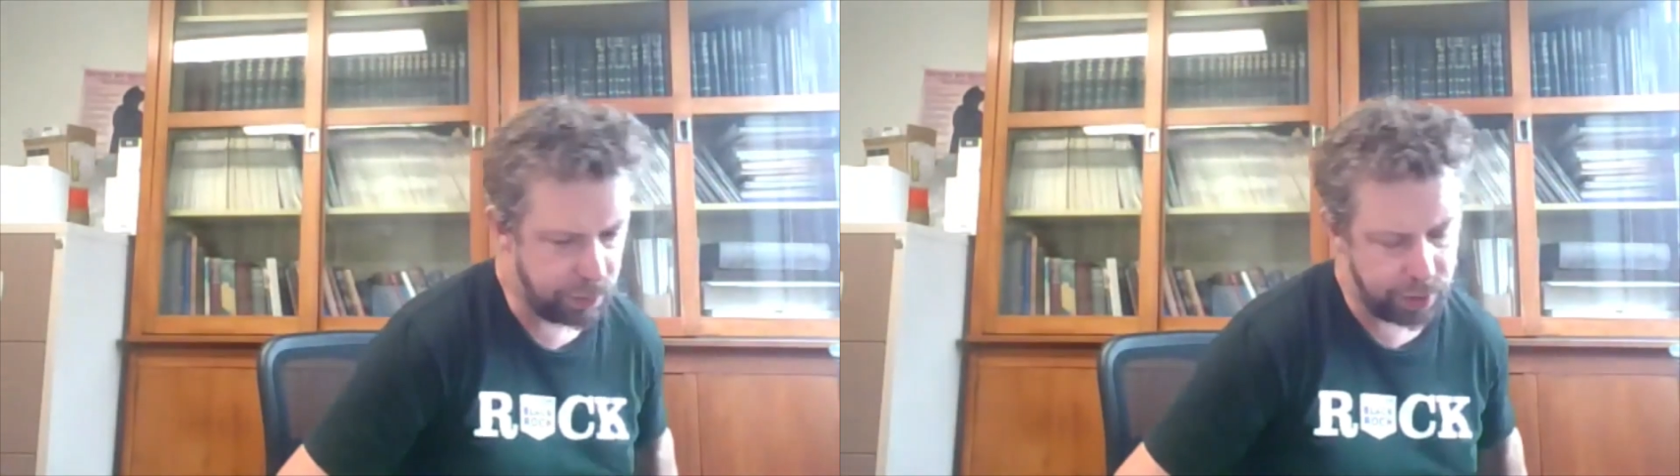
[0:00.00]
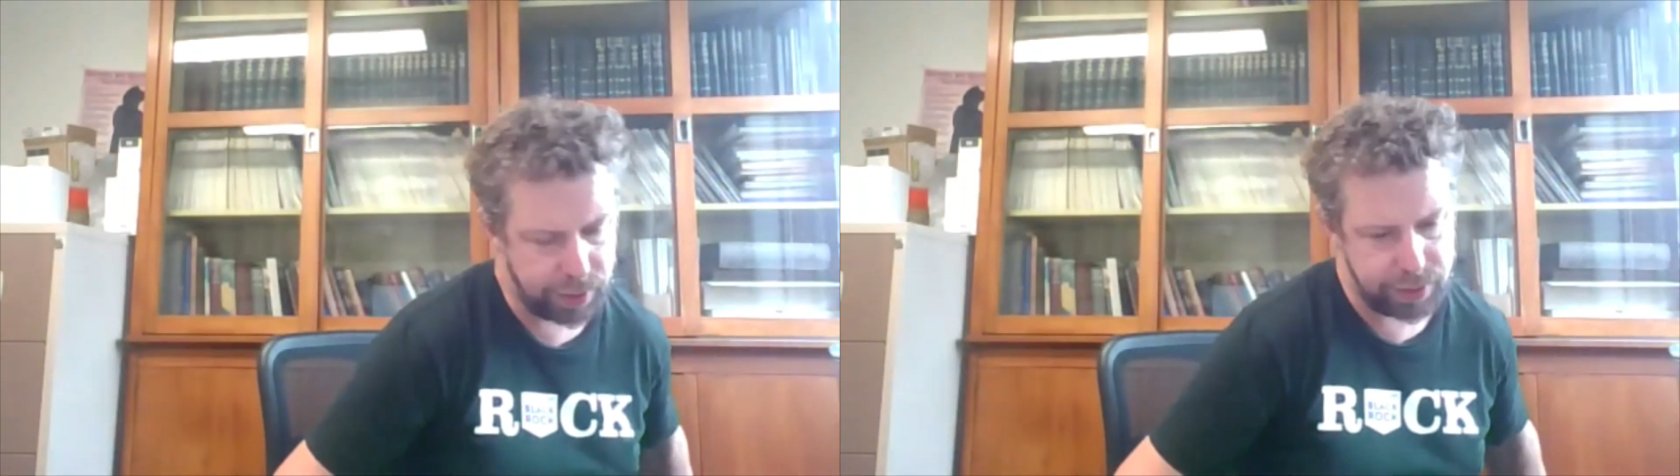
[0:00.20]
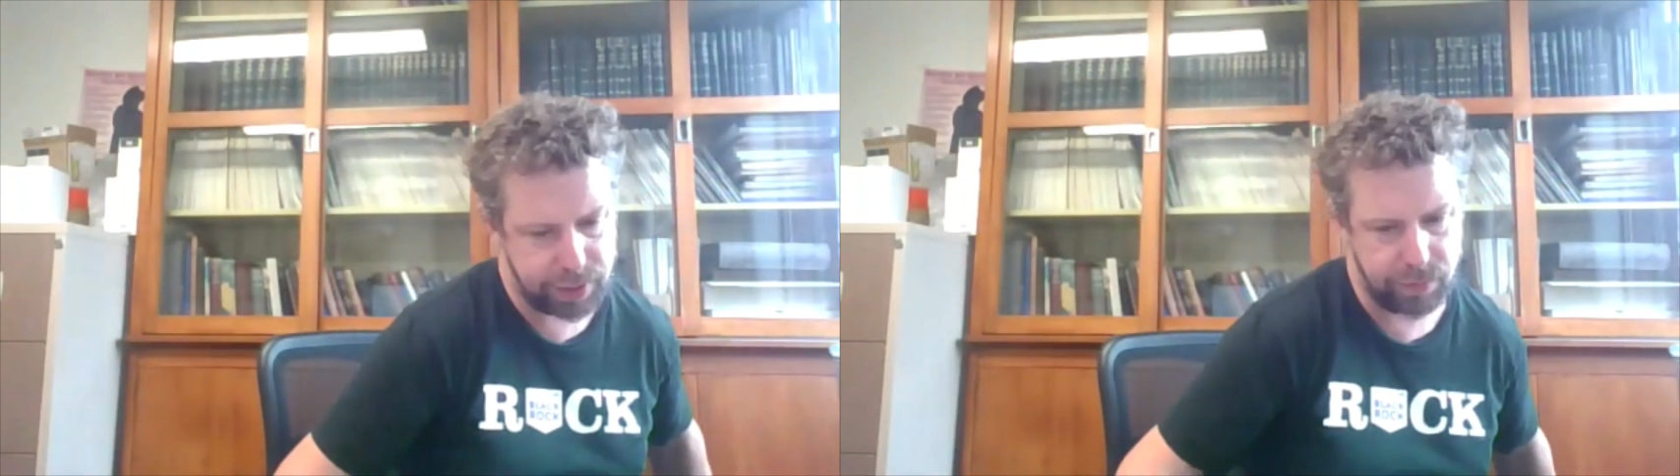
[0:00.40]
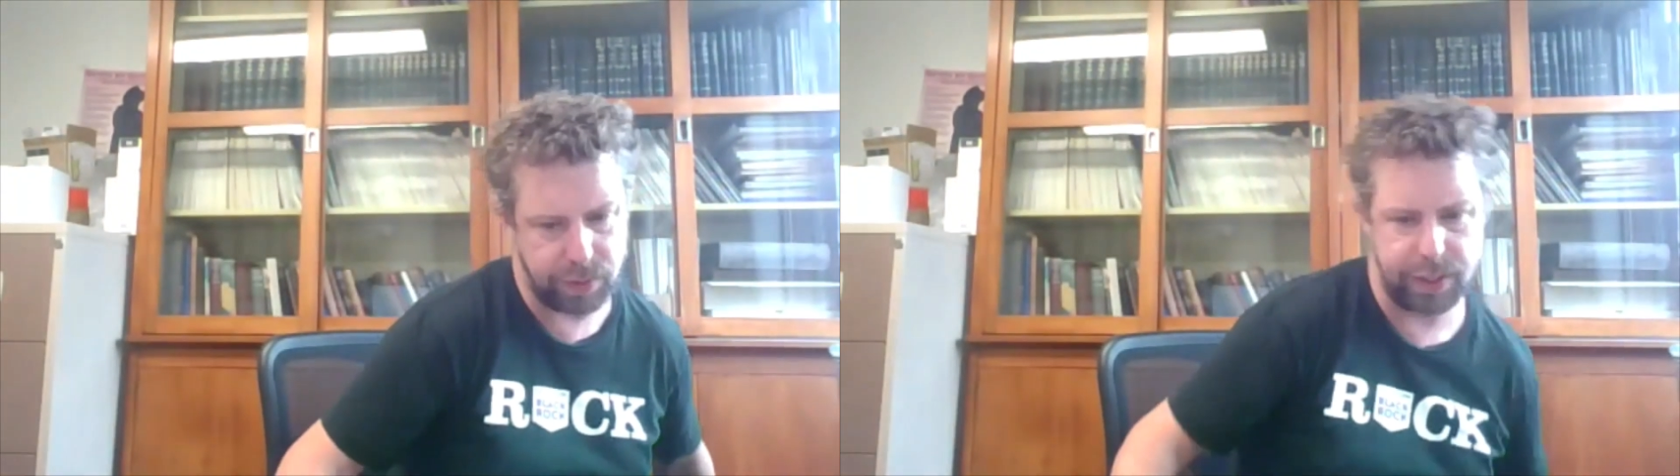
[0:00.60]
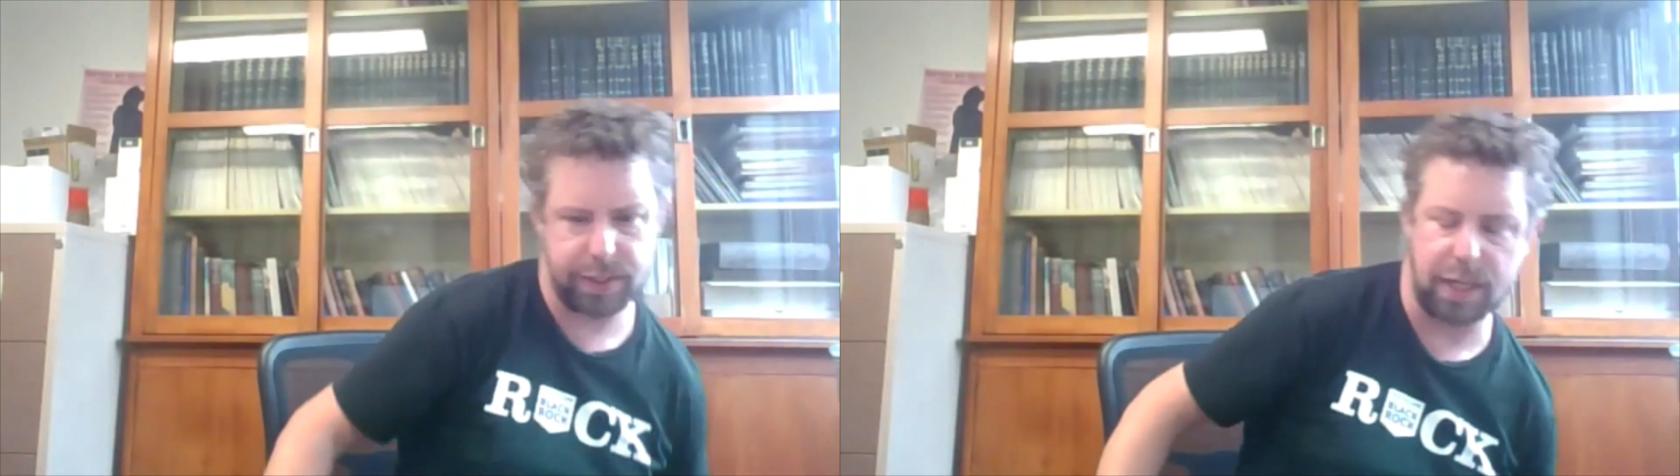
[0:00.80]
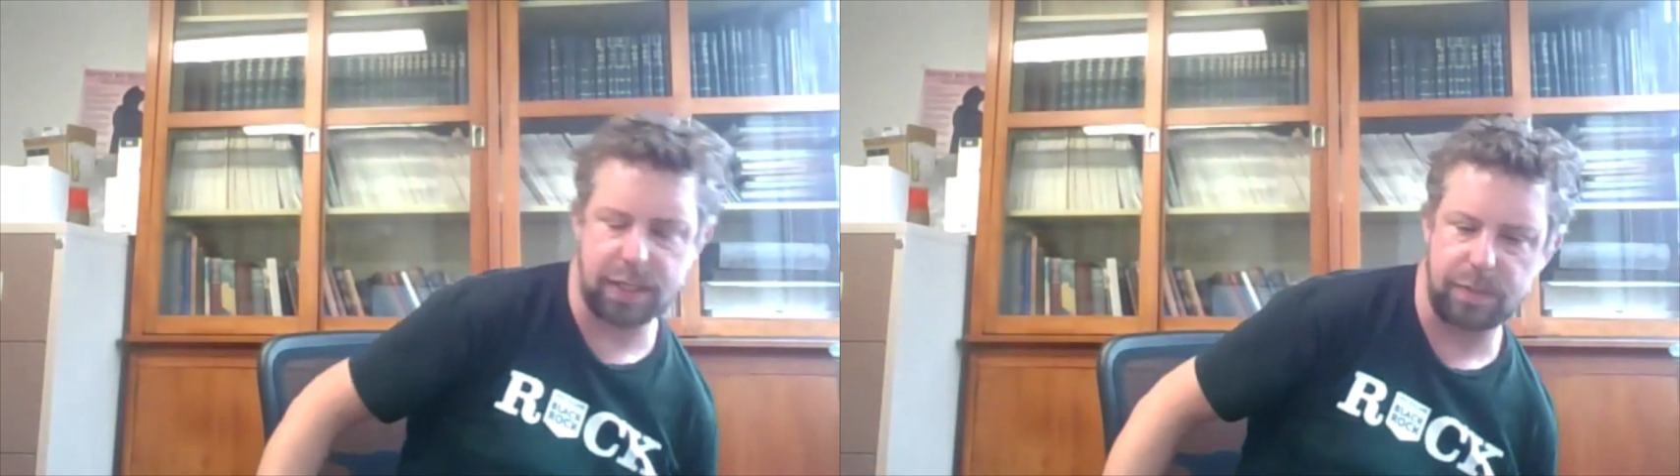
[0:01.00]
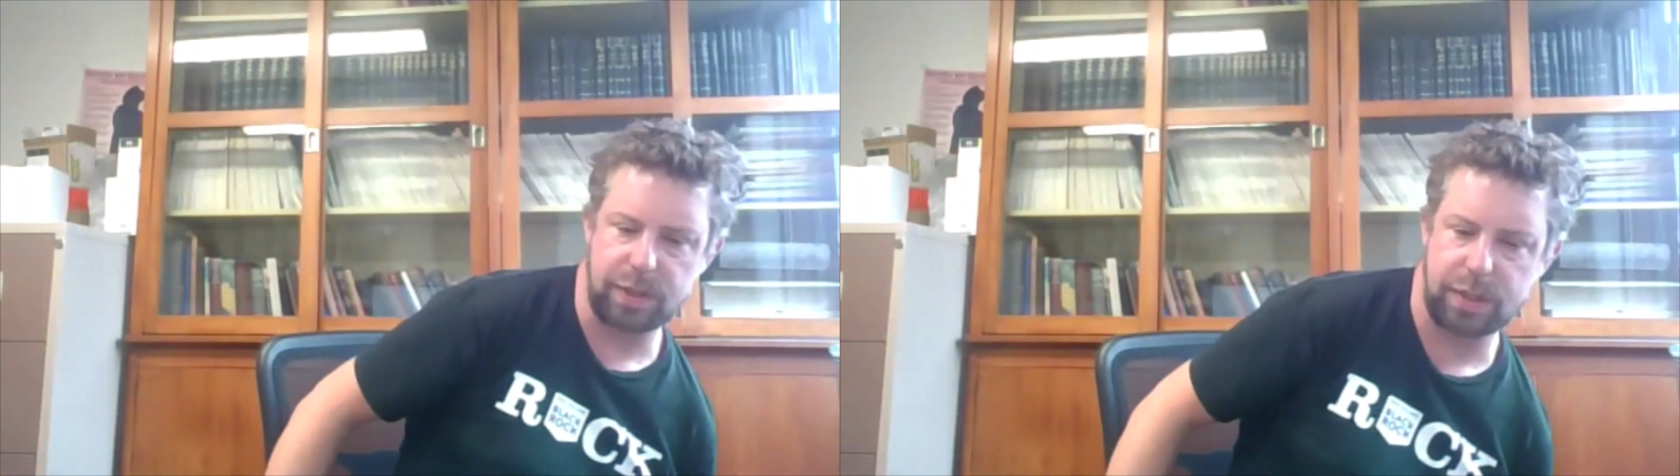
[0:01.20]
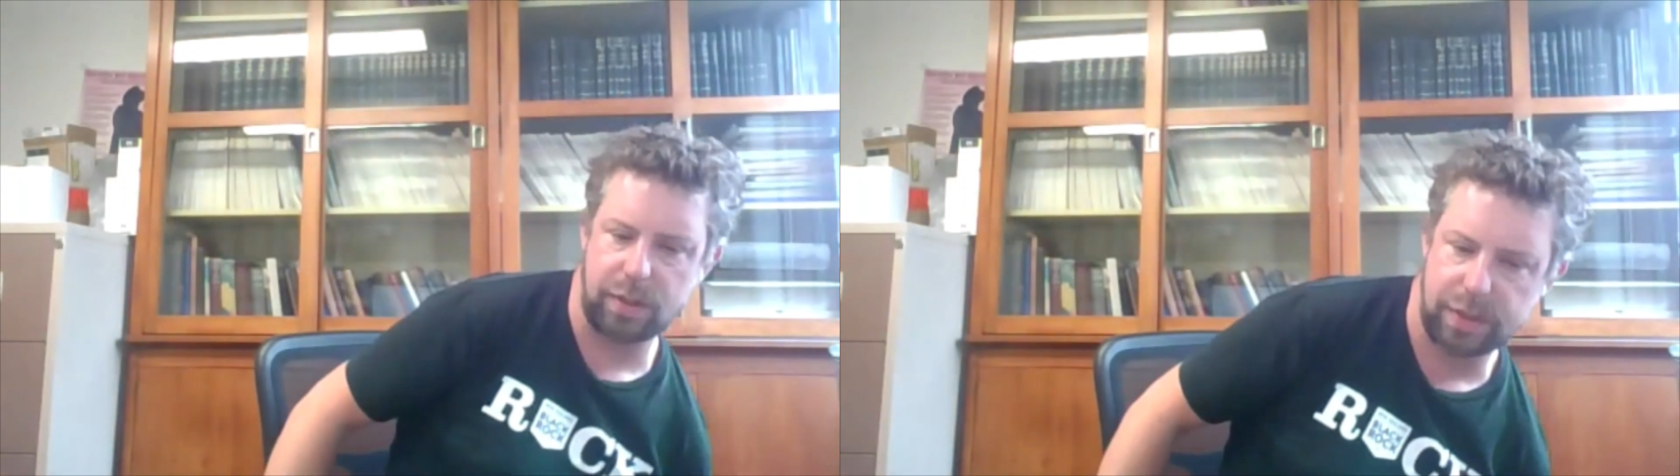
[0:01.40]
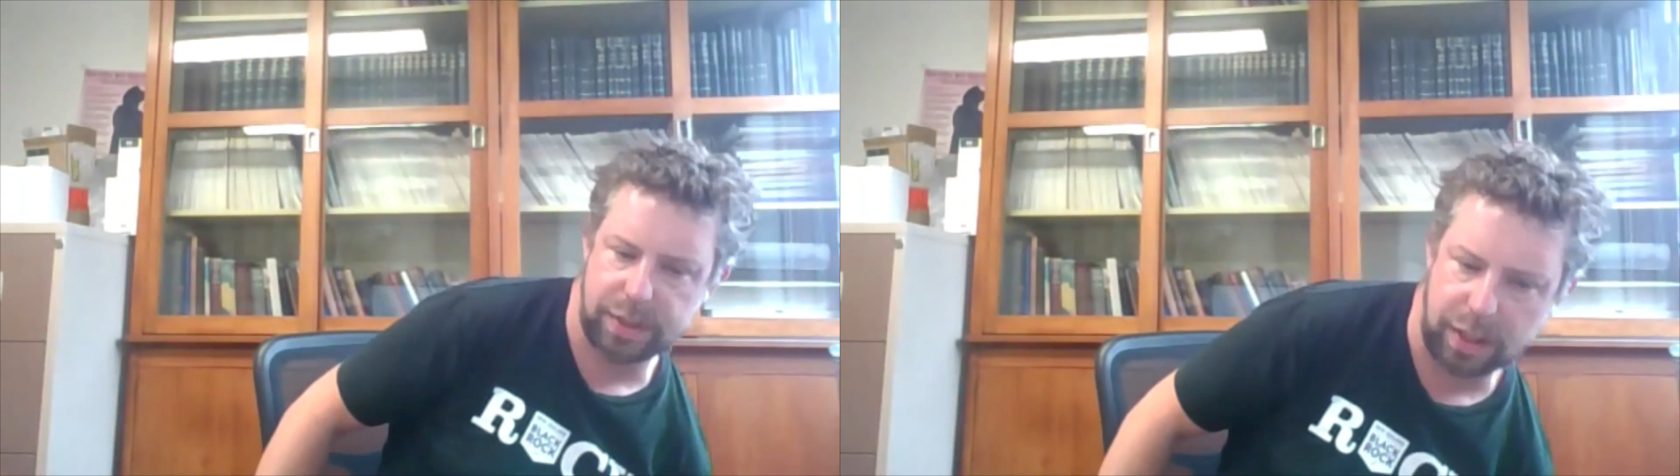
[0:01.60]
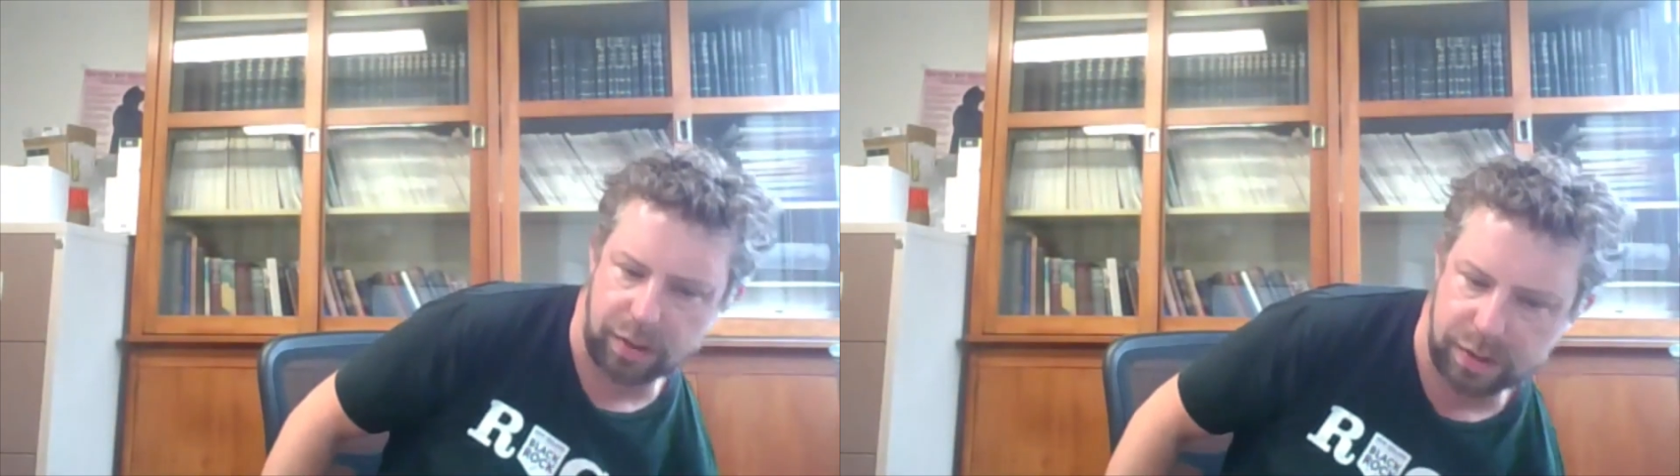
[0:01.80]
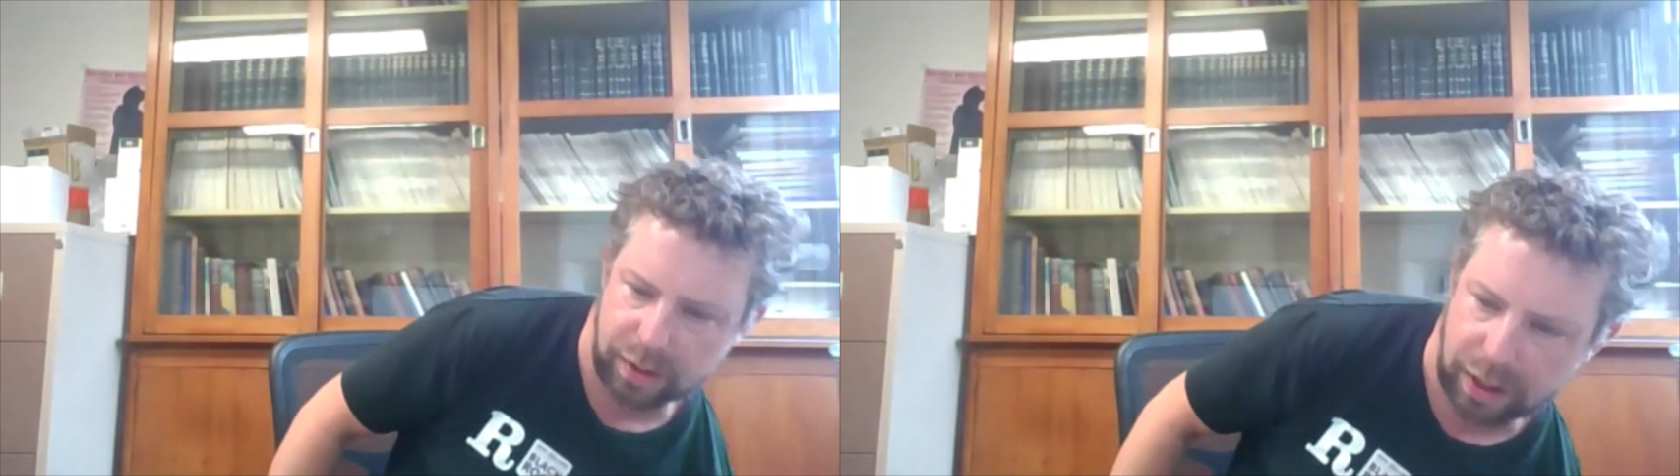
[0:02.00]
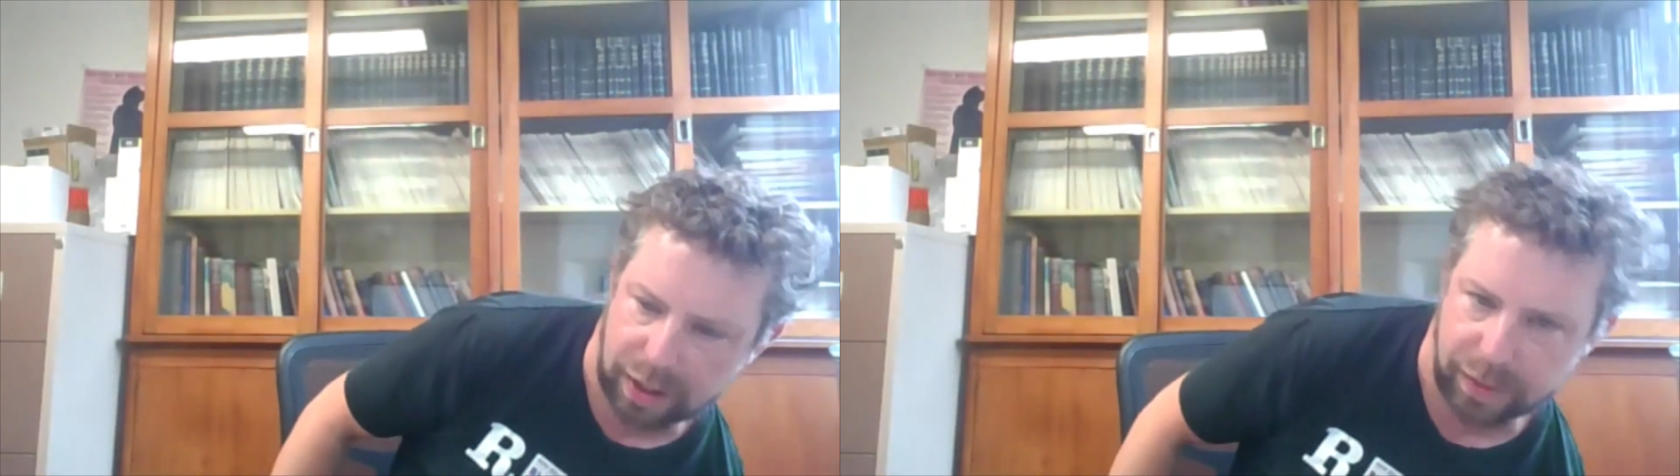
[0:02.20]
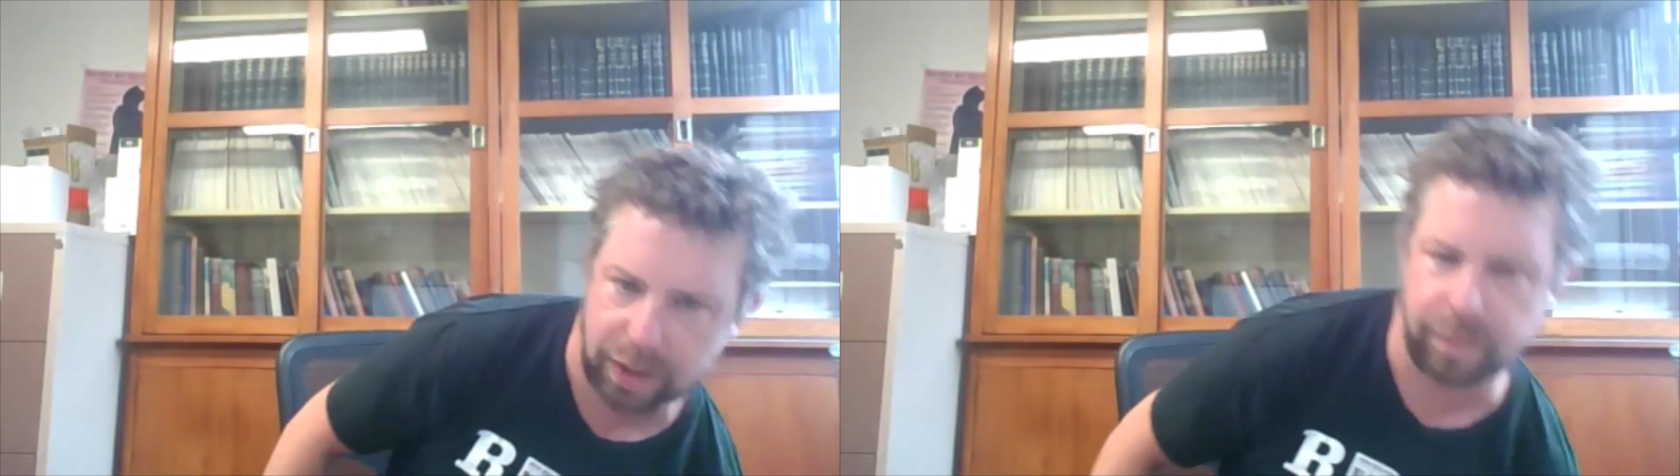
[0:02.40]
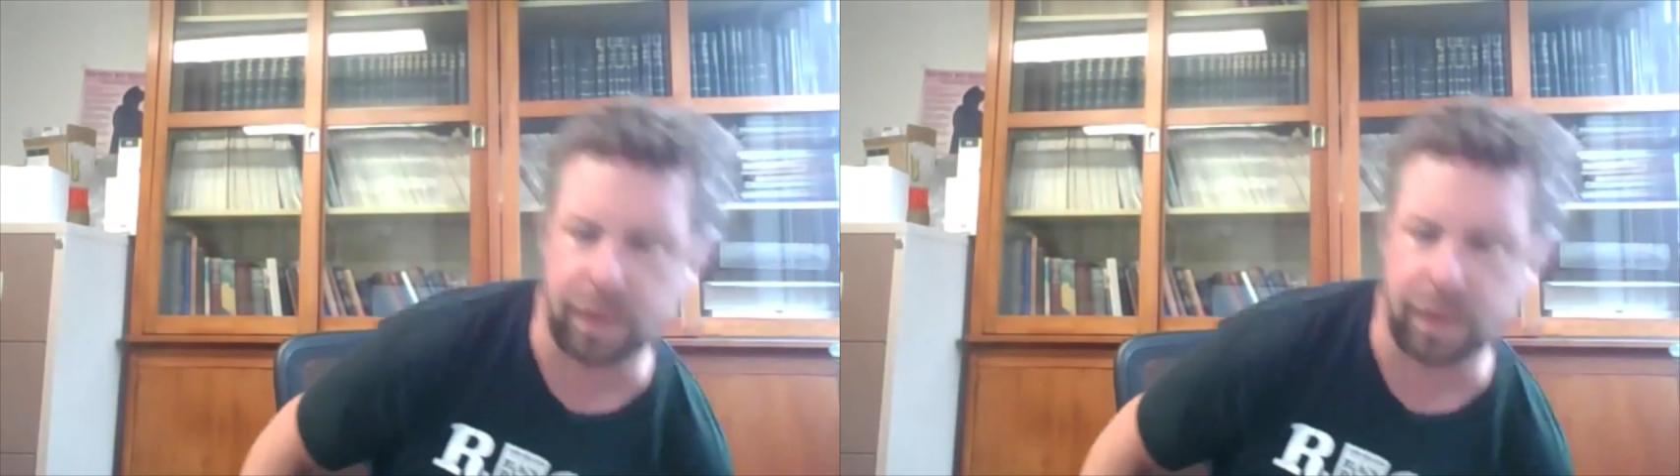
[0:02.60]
what these customers do is they use it like a big